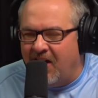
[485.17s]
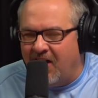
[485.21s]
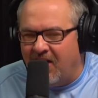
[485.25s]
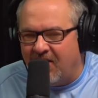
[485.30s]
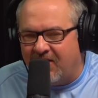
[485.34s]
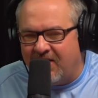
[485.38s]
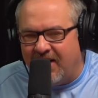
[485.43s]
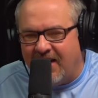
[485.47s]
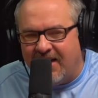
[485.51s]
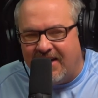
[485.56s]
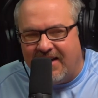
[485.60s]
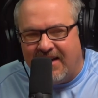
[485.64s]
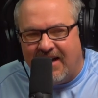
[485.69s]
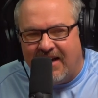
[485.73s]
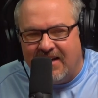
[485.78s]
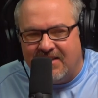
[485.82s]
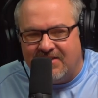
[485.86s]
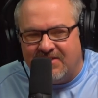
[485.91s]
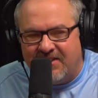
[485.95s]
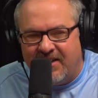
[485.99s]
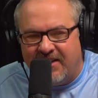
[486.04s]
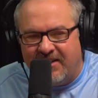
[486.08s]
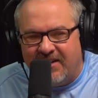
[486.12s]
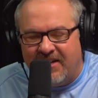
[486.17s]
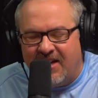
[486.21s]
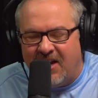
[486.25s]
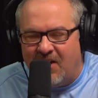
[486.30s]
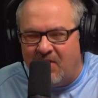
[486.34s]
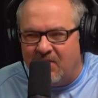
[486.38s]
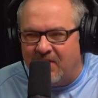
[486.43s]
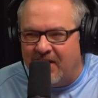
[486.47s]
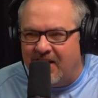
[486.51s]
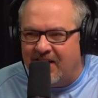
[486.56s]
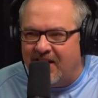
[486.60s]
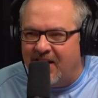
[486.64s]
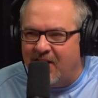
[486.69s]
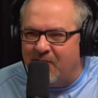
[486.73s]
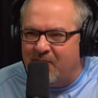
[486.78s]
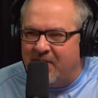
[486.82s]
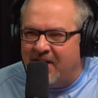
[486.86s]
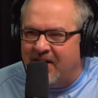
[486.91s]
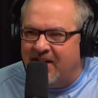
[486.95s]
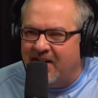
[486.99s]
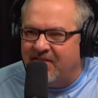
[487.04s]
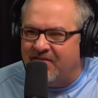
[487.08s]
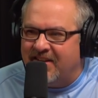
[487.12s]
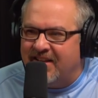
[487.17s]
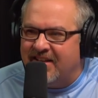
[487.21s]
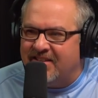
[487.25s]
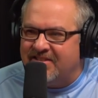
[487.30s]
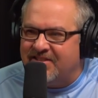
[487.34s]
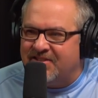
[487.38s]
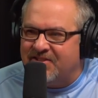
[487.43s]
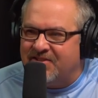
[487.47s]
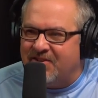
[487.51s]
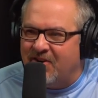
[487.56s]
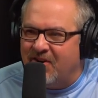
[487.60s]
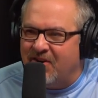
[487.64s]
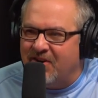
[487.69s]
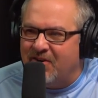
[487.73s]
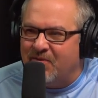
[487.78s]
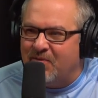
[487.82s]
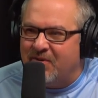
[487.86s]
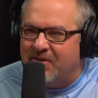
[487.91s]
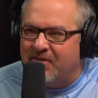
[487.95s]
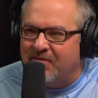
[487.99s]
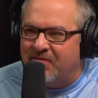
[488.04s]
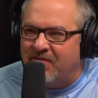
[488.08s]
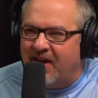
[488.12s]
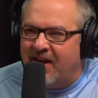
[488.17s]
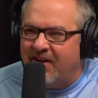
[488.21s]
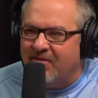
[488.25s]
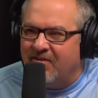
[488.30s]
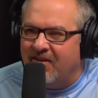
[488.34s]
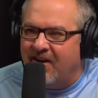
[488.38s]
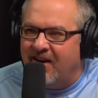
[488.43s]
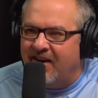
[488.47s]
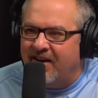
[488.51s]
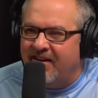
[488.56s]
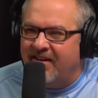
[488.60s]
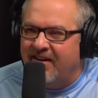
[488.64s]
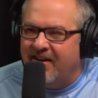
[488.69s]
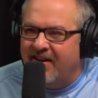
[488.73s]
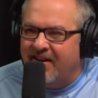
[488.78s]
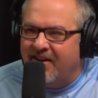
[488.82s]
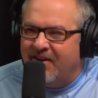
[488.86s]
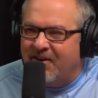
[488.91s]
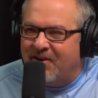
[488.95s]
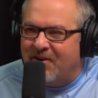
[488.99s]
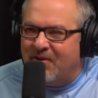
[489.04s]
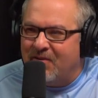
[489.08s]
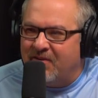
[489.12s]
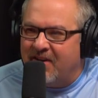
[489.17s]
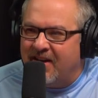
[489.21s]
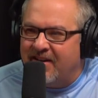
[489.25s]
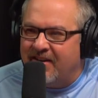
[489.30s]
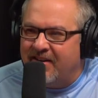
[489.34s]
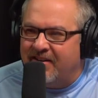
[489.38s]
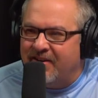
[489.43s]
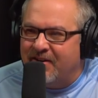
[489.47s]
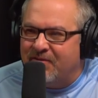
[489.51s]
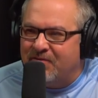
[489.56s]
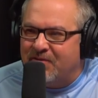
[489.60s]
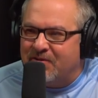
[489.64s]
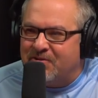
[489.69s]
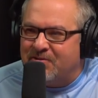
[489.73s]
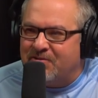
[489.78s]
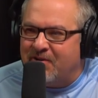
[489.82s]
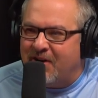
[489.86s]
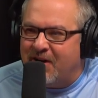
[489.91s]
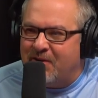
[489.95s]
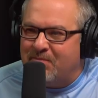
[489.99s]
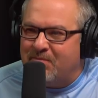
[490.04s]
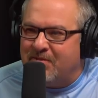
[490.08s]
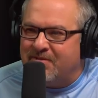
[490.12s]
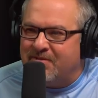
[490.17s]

Okay, guys, there you go. That ought to be enough to get you started with a fly rod on Lake Lanier for stripe